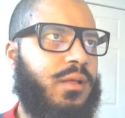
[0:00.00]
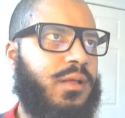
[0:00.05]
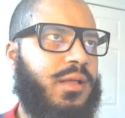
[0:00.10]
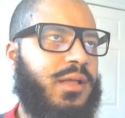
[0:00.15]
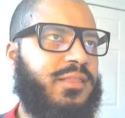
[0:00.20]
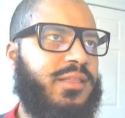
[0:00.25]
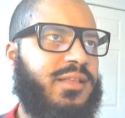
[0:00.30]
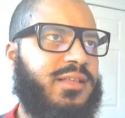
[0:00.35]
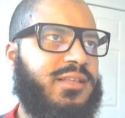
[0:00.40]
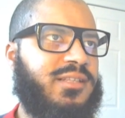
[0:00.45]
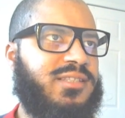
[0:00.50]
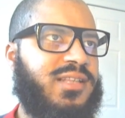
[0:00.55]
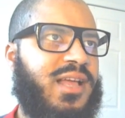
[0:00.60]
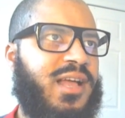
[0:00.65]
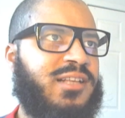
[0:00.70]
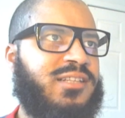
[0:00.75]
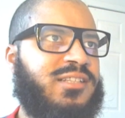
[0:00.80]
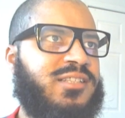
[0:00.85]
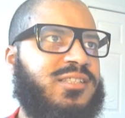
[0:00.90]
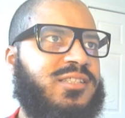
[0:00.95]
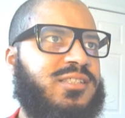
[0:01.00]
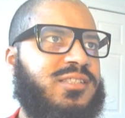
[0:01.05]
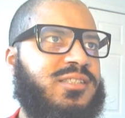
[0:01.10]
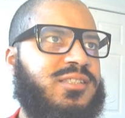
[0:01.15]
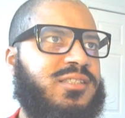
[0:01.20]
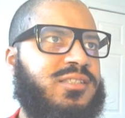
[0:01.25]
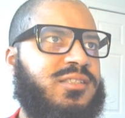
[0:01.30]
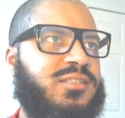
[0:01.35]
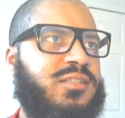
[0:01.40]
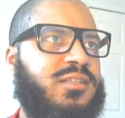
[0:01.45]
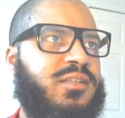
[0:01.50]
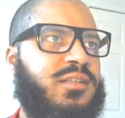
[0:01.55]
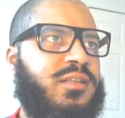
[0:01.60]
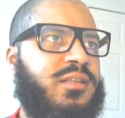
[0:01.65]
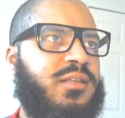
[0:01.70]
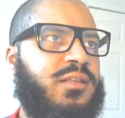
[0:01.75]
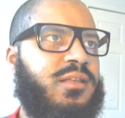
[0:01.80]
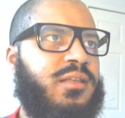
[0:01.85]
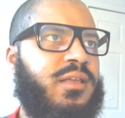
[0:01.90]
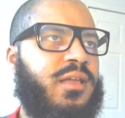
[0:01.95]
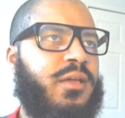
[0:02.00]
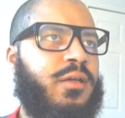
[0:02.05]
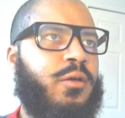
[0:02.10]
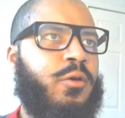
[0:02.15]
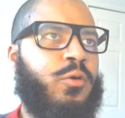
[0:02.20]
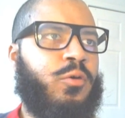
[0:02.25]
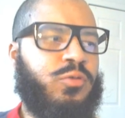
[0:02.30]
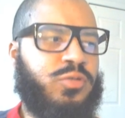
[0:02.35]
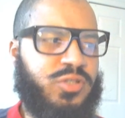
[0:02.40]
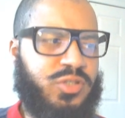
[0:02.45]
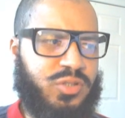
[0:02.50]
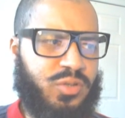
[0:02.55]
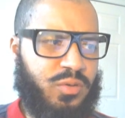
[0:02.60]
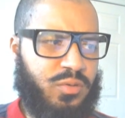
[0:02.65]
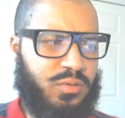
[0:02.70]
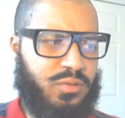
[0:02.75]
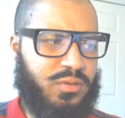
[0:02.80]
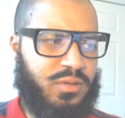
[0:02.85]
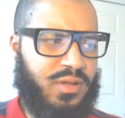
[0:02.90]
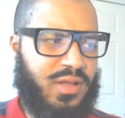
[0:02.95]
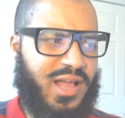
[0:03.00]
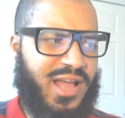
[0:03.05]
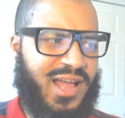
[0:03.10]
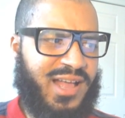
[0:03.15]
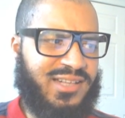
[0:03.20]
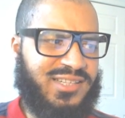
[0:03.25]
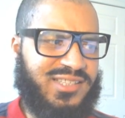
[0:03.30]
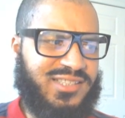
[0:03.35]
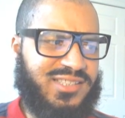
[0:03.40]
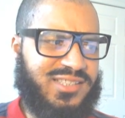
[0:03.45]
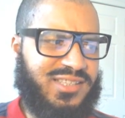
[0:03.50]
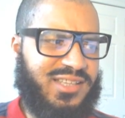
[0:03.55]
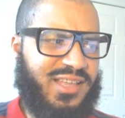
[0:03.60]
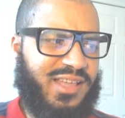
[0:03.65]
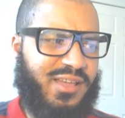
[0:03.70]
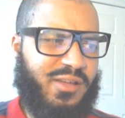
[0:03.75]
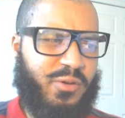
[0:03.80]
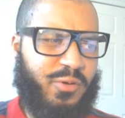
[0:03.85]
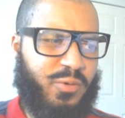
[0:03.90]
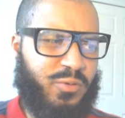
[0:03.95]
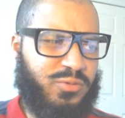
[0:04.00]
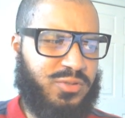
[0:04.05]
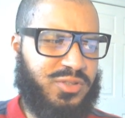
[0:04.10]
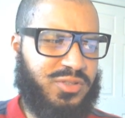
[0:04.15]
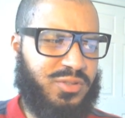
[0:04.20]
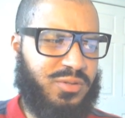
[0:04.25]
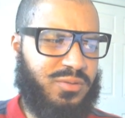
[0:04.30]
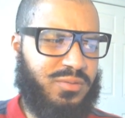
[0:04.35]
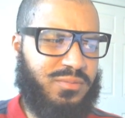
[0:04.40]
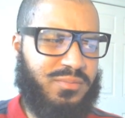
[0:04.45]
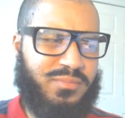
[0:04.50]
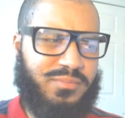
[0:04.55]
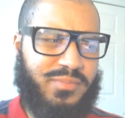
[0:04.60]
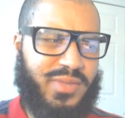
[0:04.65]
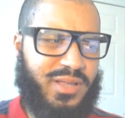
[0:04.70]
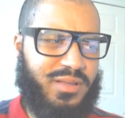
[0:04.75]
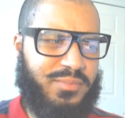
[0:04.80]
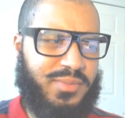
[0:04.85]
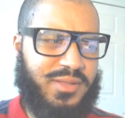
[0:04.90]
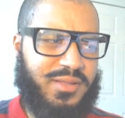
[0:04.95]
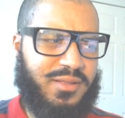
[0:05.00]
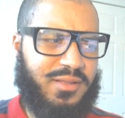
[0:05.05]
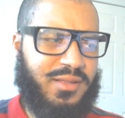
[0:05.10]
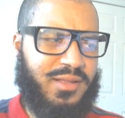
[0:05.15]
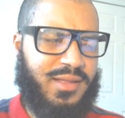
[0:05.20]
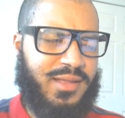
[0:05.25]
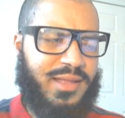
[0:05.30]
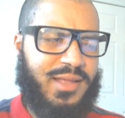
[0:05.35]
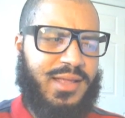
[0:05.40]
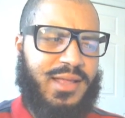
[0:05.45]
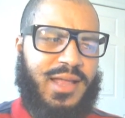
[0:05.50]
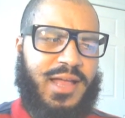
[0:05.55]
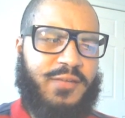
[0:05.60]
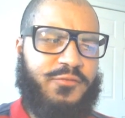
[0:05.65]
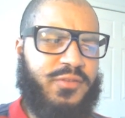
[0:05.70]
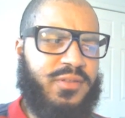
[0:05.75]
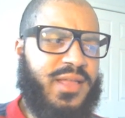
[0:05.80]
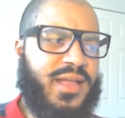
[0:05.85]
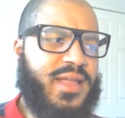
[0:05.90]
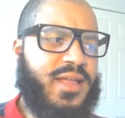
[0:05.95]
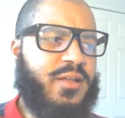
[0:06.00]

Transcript: I think it's asqueroso. Asqueroso, maybe. I feel like